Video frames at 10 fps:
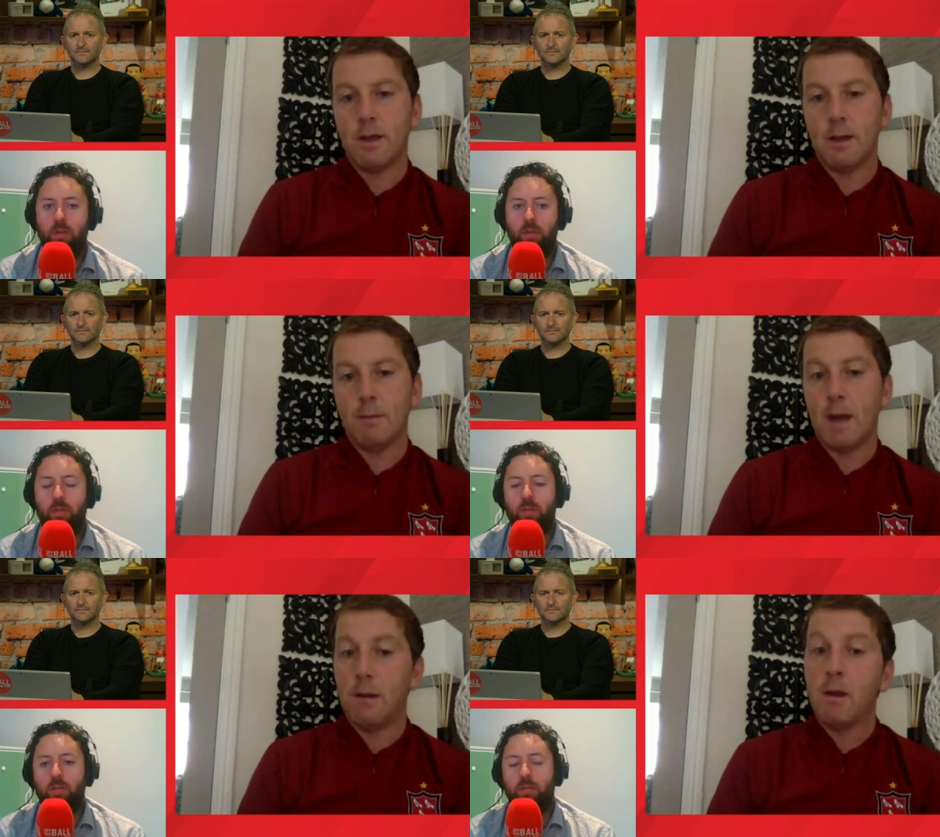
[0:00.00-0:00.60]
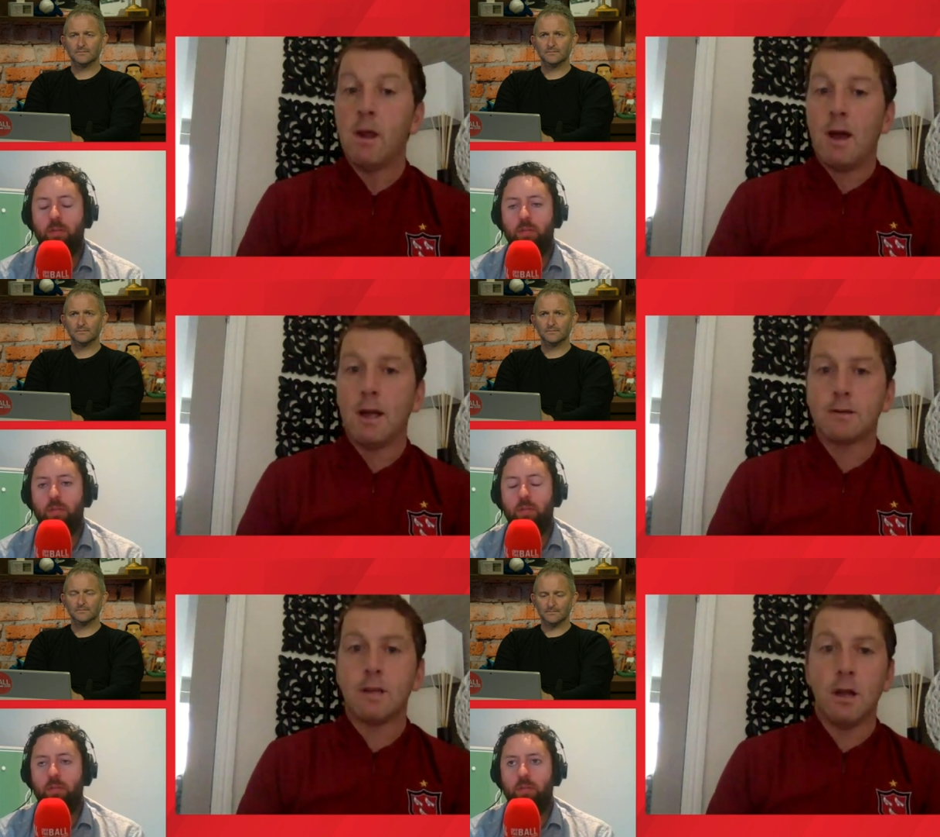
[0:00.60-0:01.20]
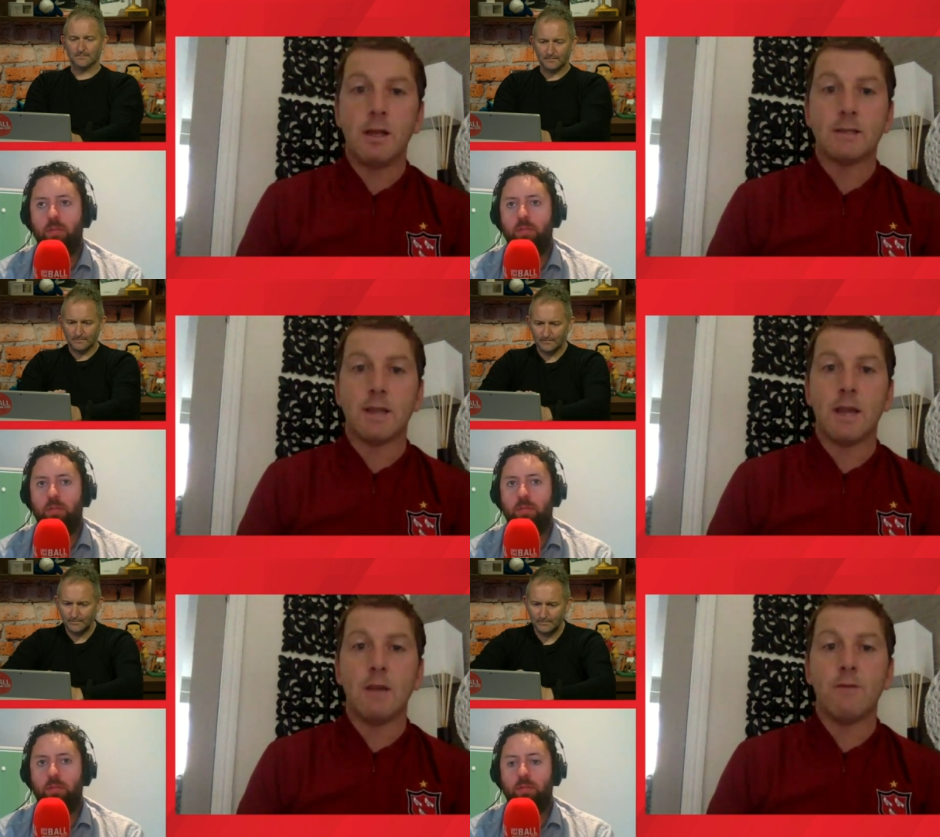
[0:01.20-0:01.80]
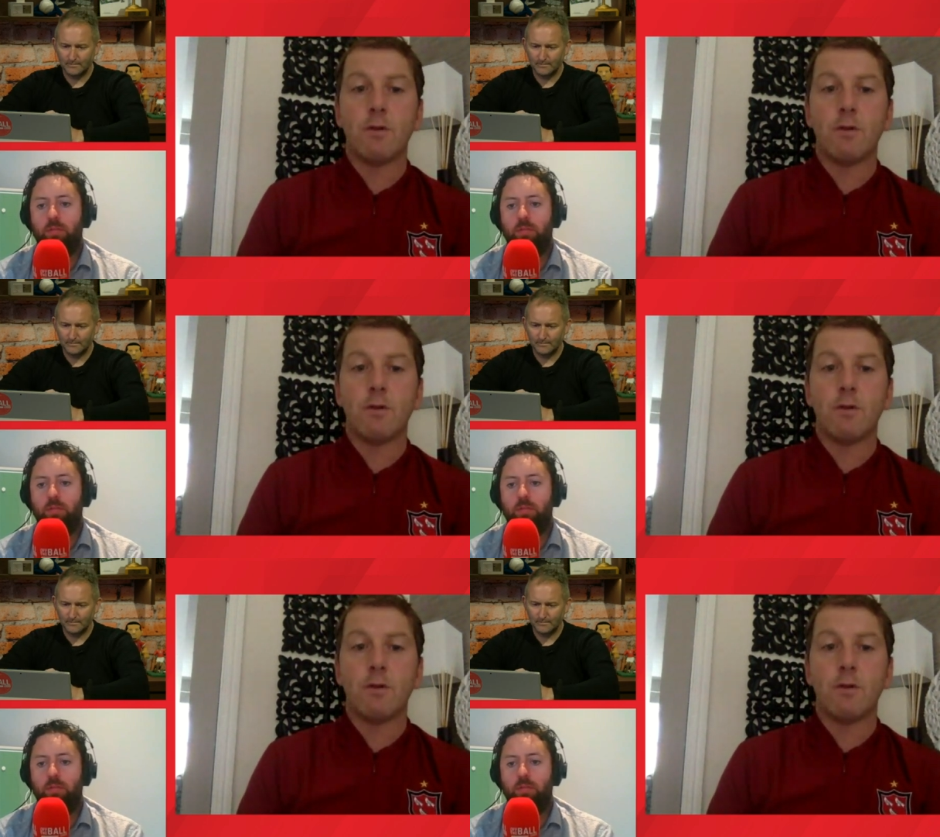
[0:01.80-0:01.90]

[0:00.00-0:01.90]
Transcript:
Speaker 1: Um, and and there's a lot at stake